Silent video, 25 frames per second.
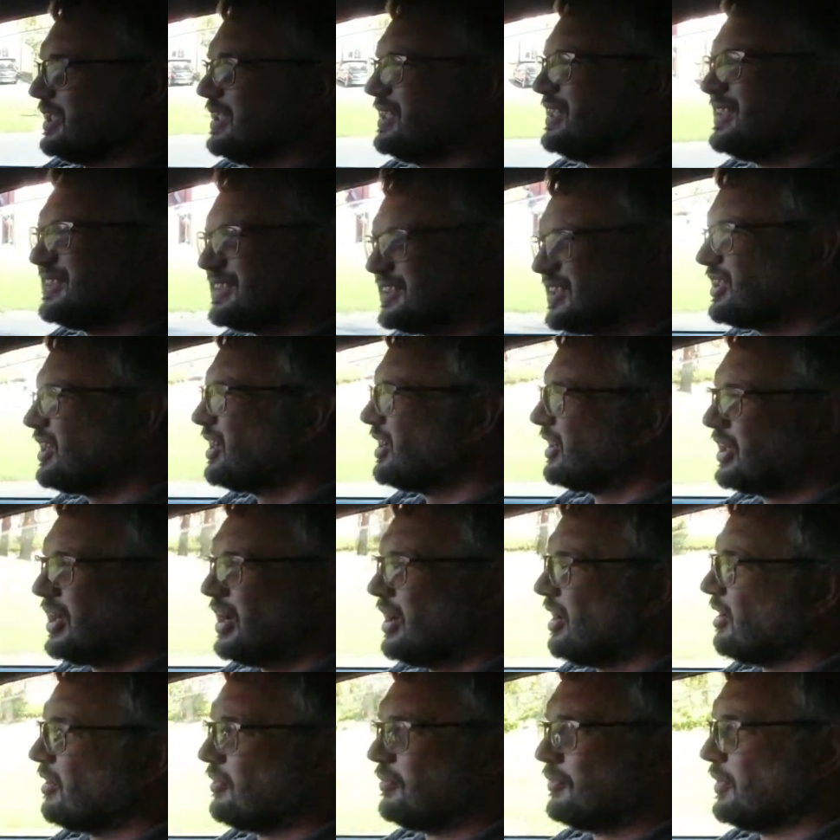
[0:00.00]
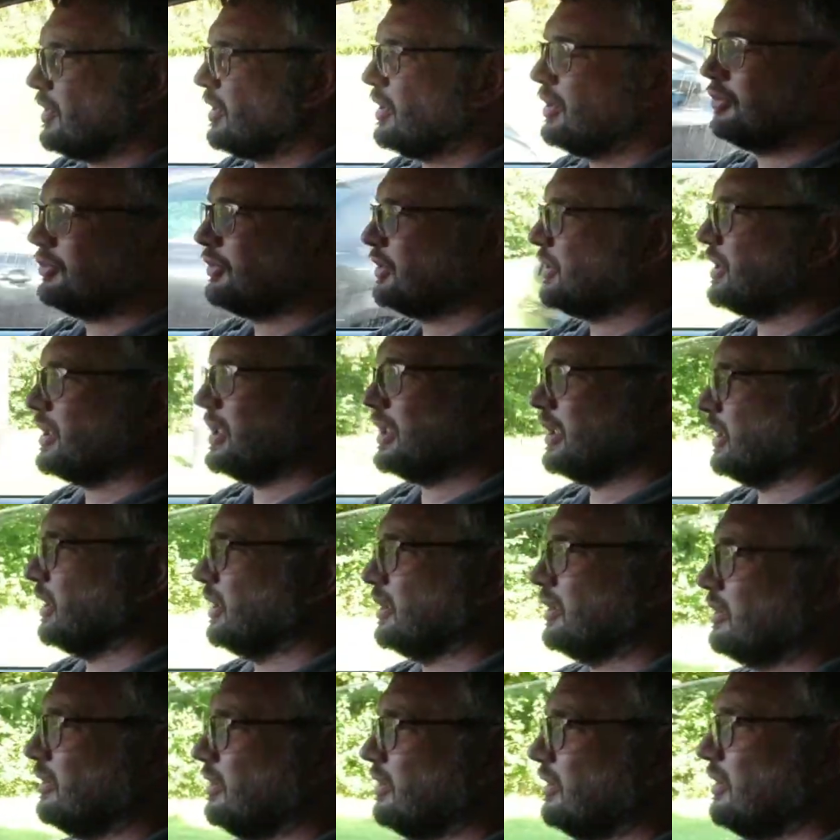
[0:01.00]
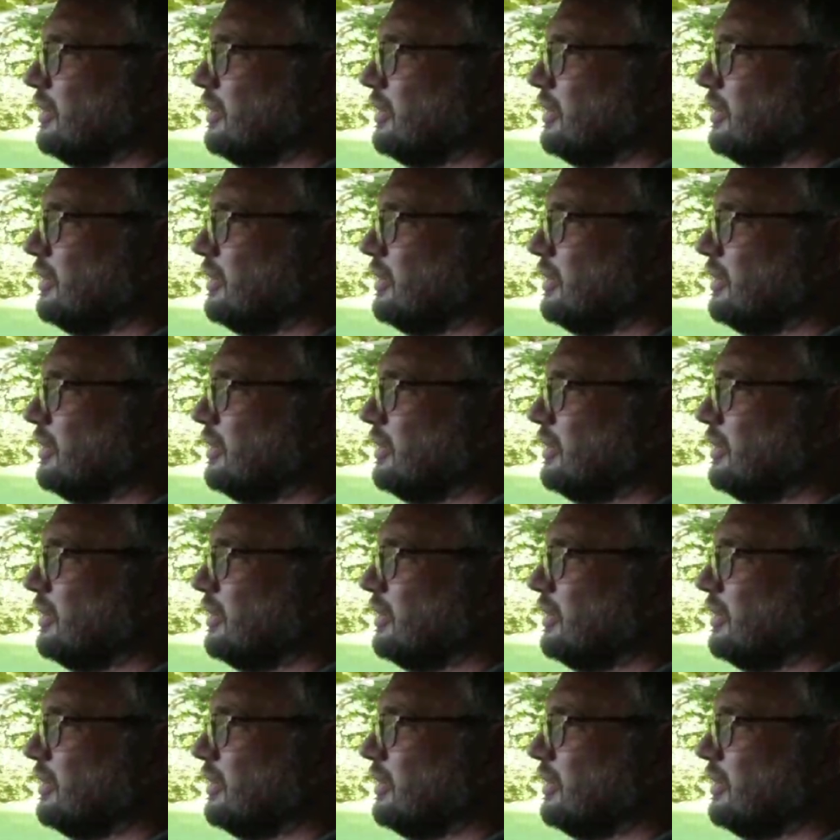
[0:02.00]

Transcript: It isn't a car for hurrying,